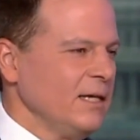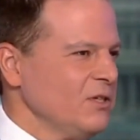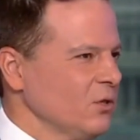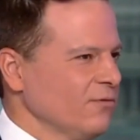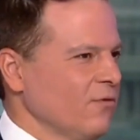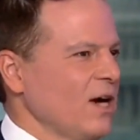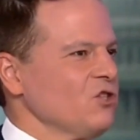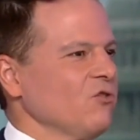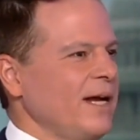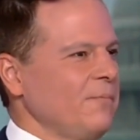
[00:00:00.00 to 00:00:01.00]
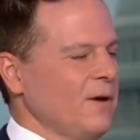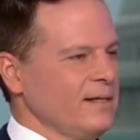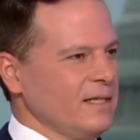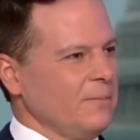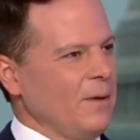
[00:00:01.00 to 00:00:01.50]
It seems to frustrate
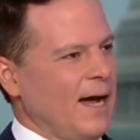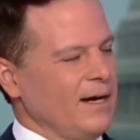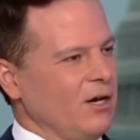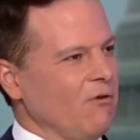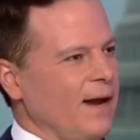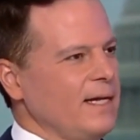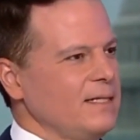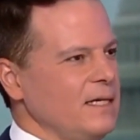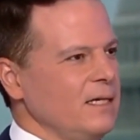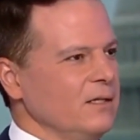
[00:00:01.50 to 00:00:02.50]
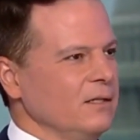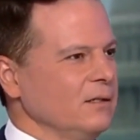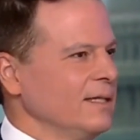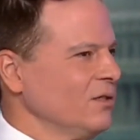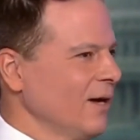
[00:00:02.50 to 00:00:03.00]
President Biden a great
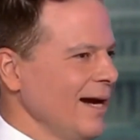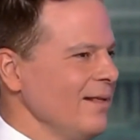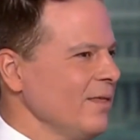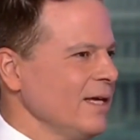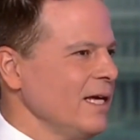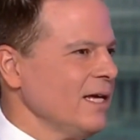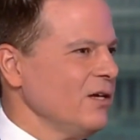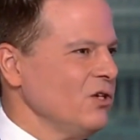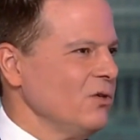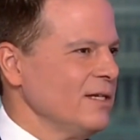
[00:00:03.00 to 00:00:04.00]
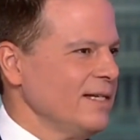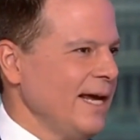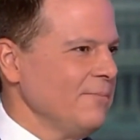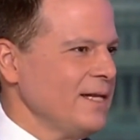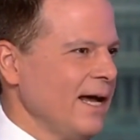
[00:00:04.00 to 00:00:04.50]
deal. Is there anything he can do to
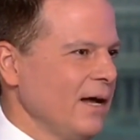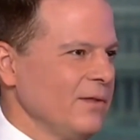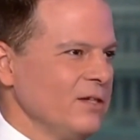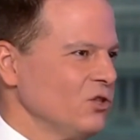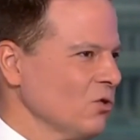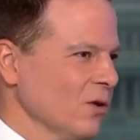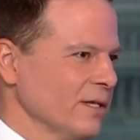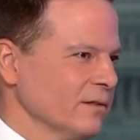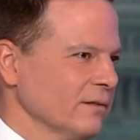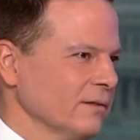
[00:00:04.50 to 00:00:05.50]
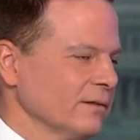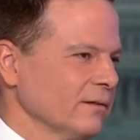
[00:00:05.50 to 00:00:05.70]
tamp down these stories?